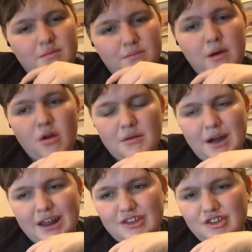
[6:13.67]

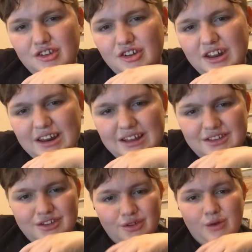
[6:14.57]
Pokemon I should turn it
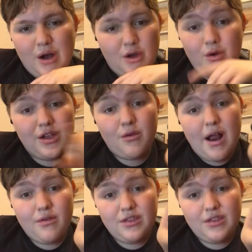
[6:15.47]
into while going around